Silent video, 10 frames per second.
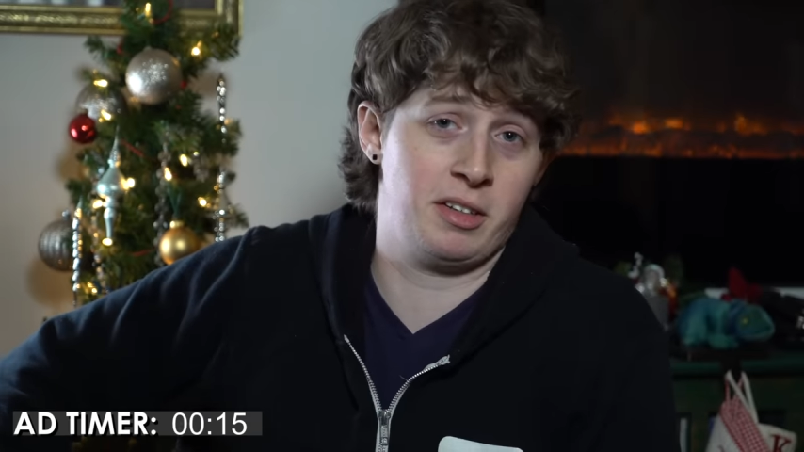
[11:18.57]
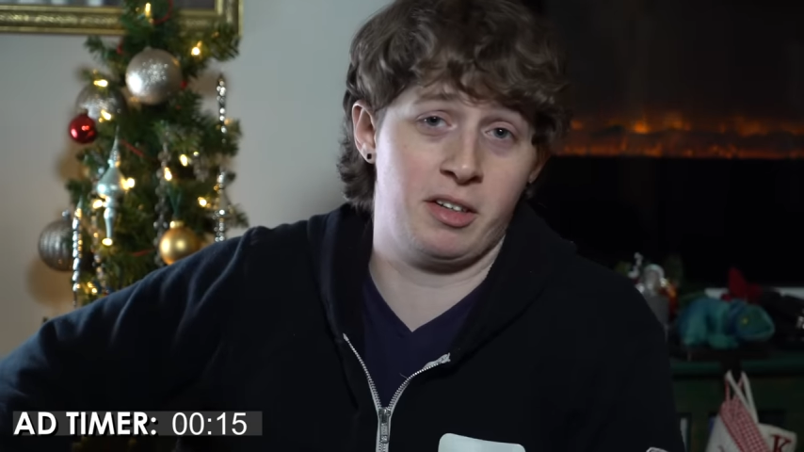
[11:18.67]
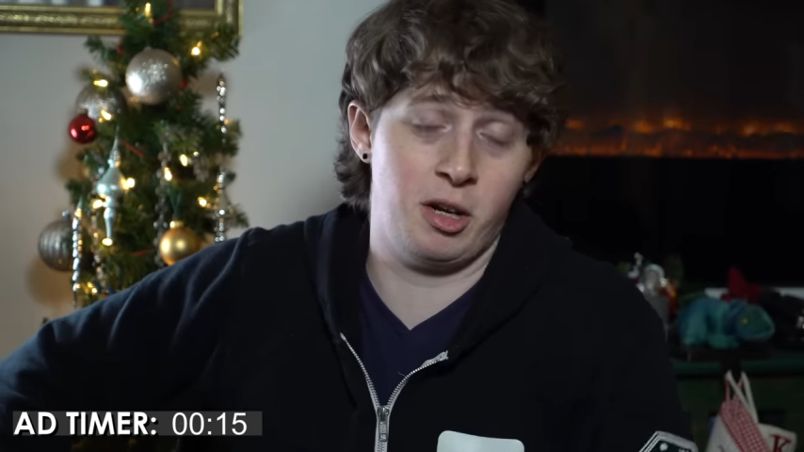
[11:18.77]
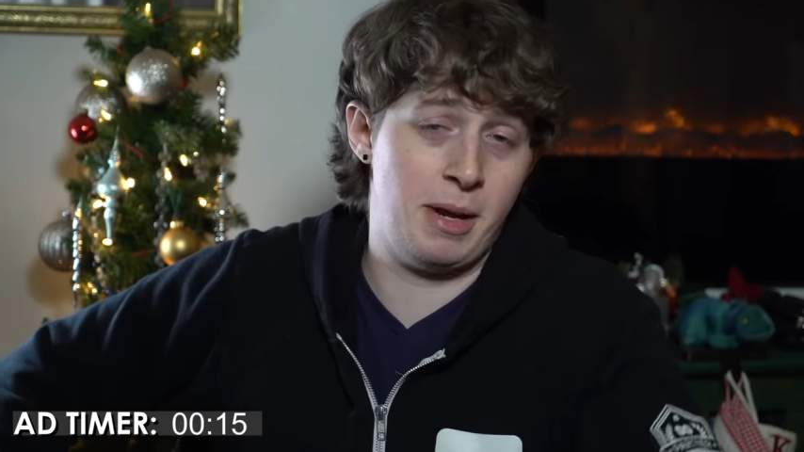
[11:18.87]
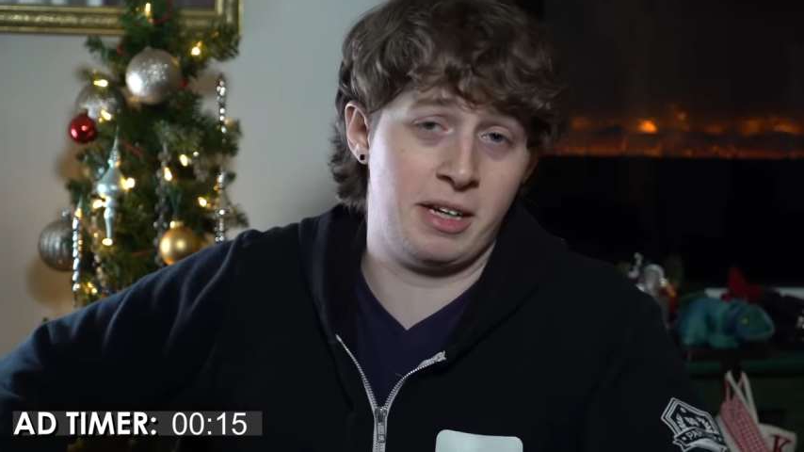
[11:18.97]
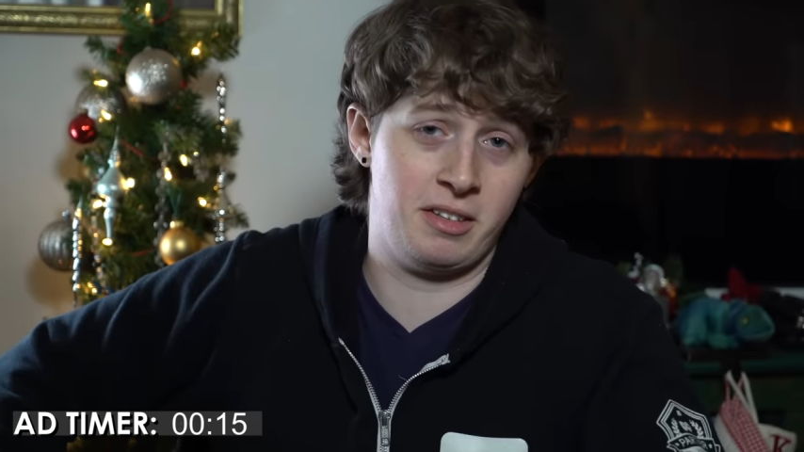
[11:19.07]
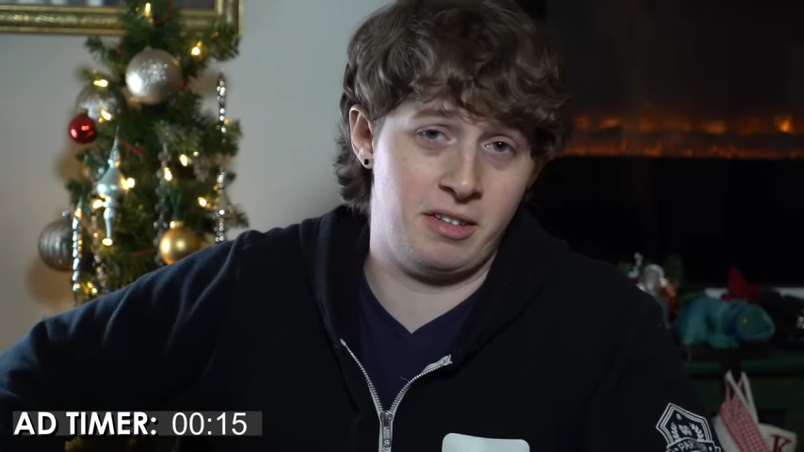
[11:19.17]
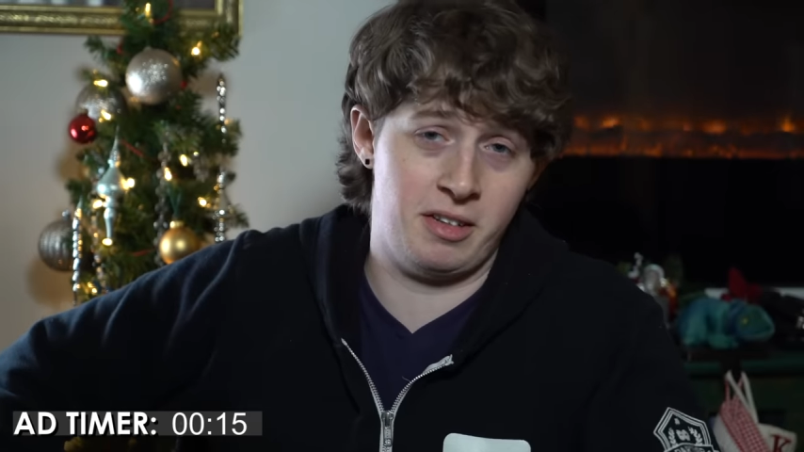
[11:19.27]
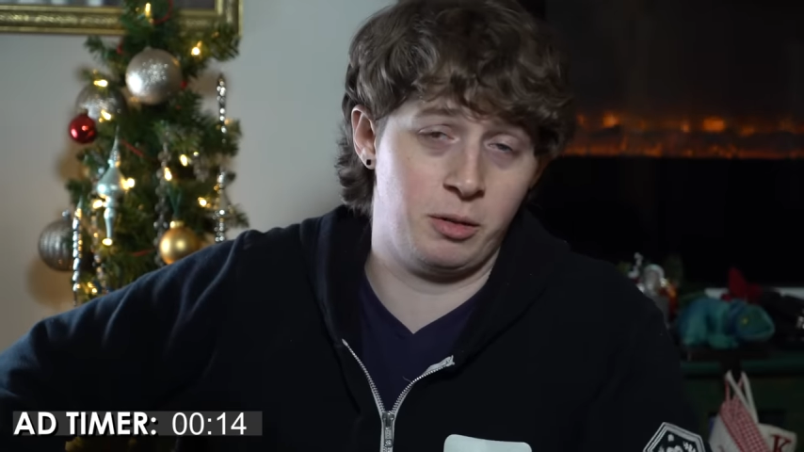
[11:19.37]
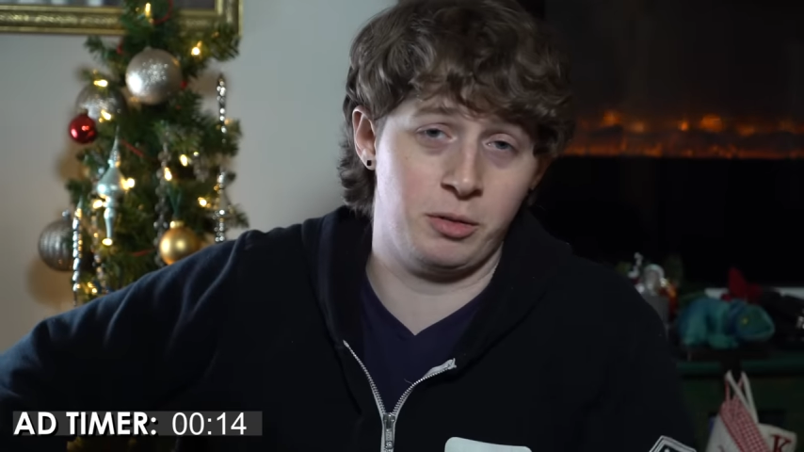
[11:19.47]
to go back to
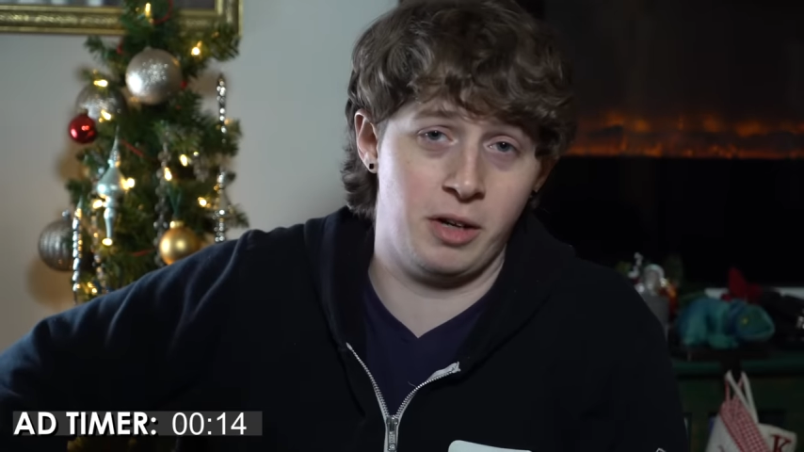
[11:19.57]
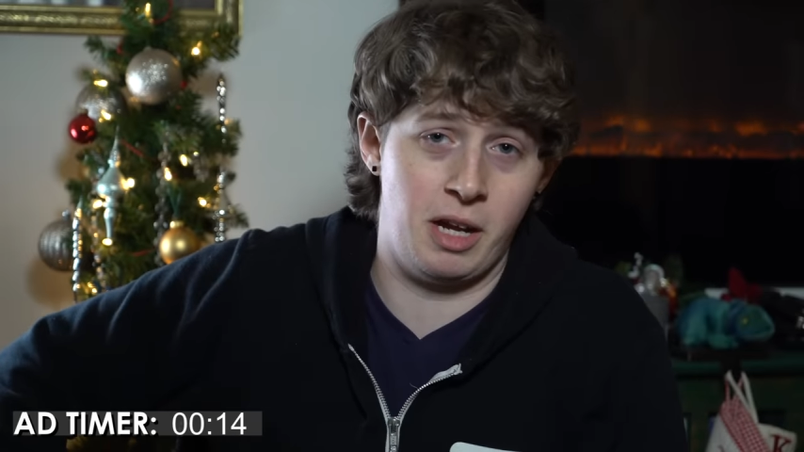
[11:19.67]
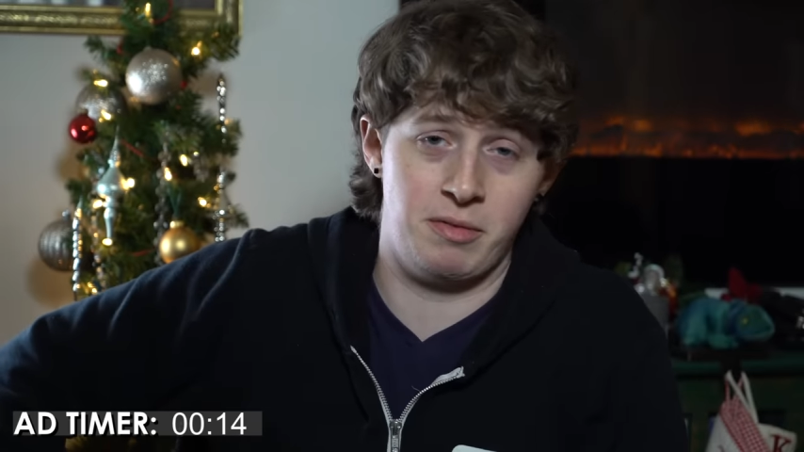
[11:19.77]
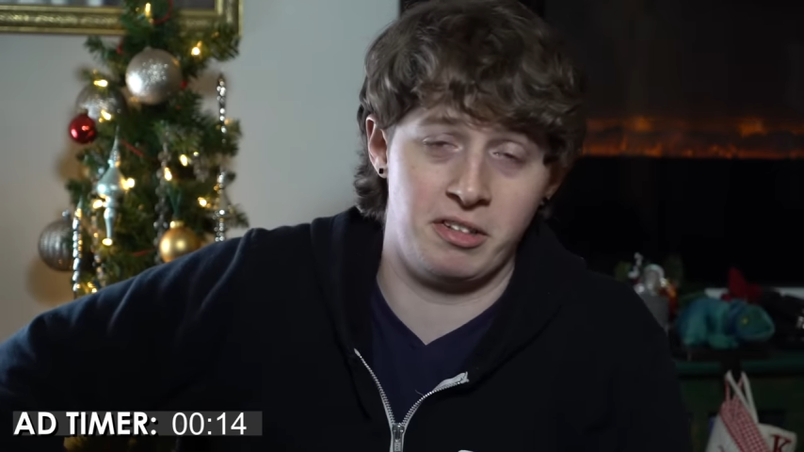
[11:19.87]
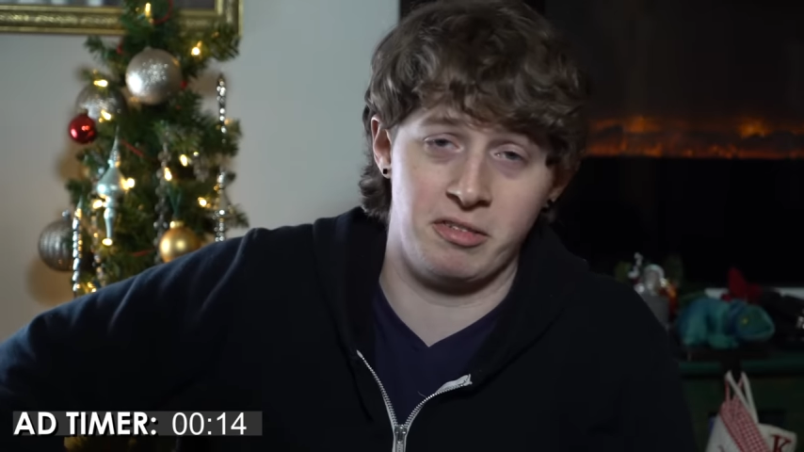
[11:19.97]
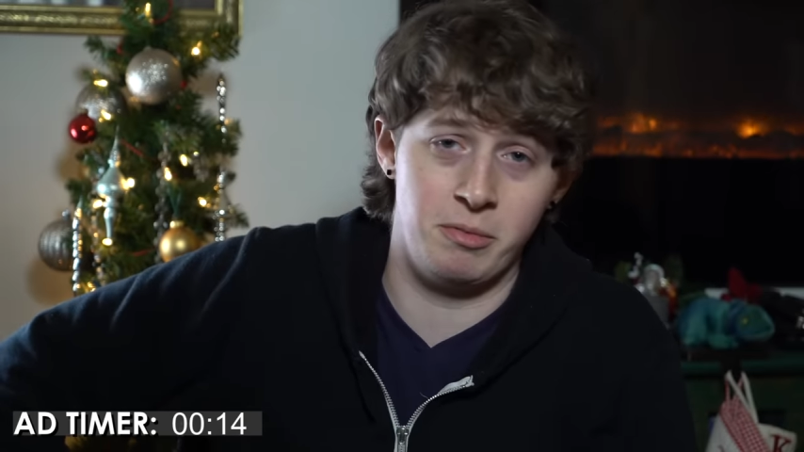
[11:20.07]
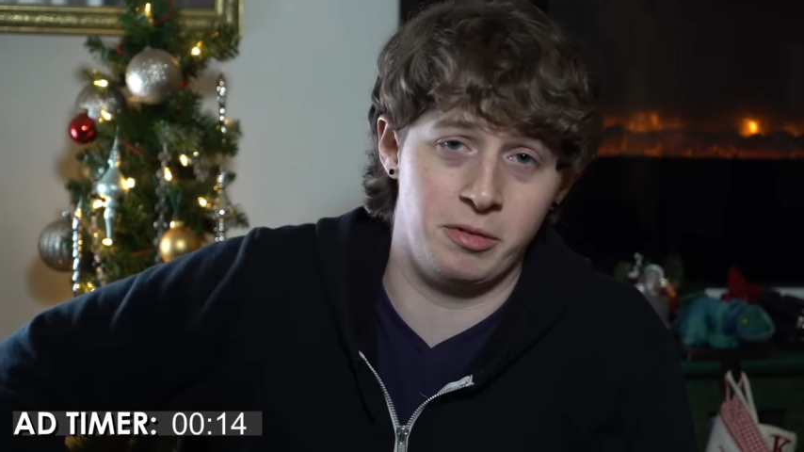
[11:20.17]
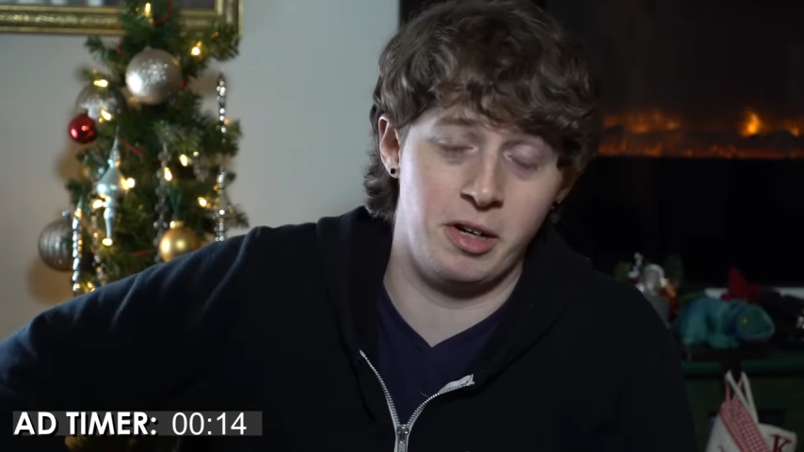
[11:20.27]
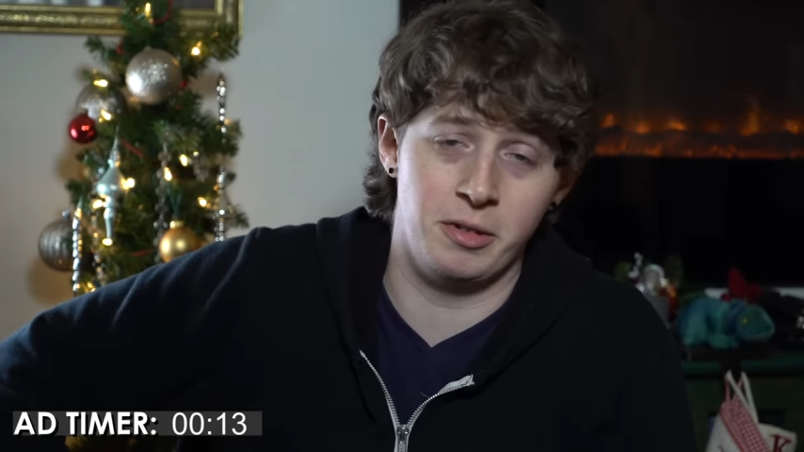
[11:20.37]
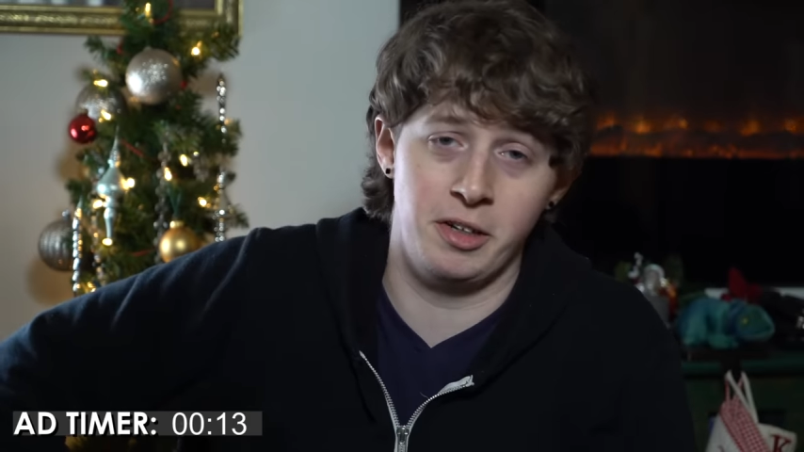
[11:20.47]
the old graphics from
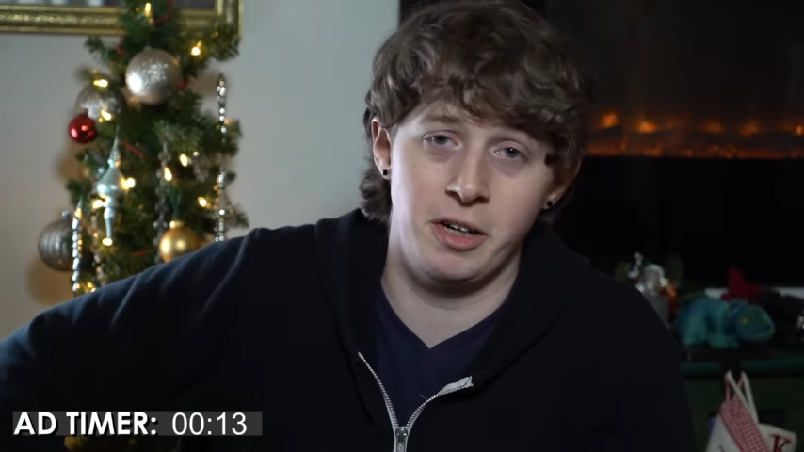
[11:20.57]
forever